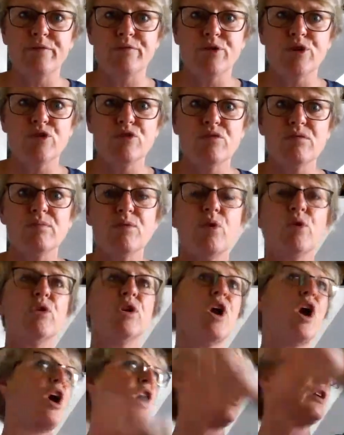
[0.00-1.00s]
room
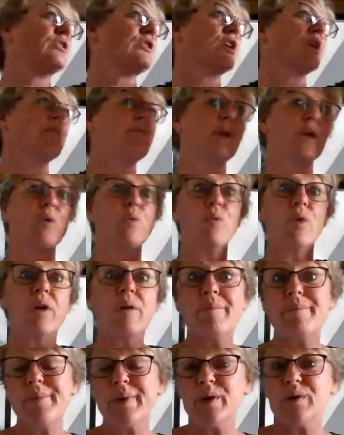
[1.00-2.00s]
or on our big
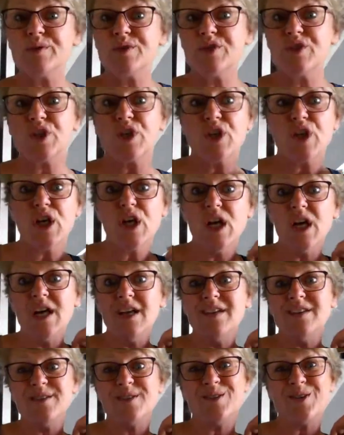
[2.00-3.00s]
worm poster
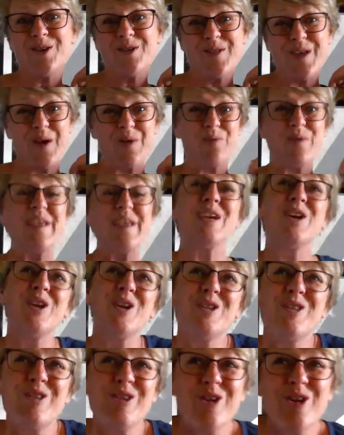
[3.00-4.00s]
so that we
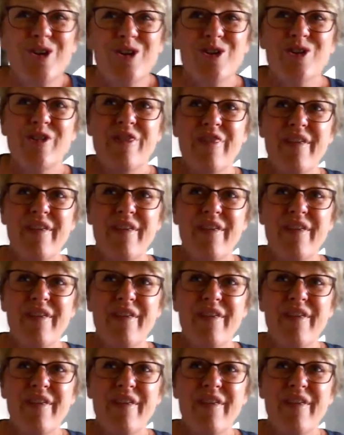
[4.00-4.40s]
could learn